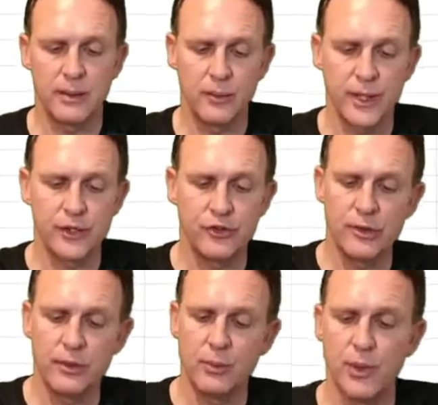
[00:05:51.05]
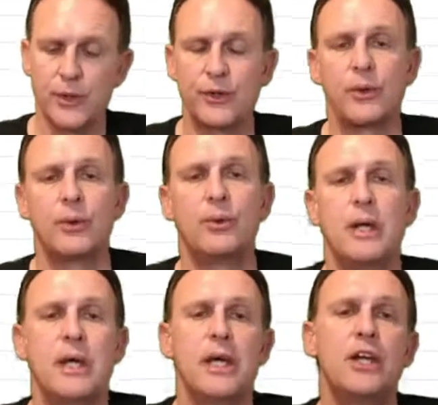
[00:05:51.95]
what I generally want to do
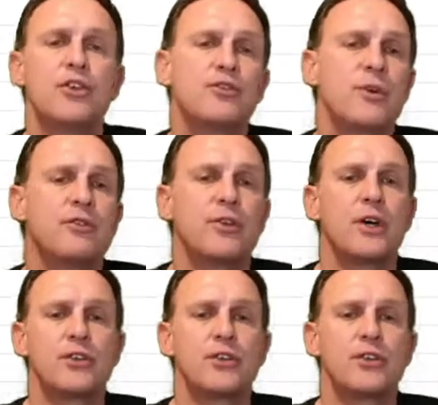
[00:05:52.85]
is refer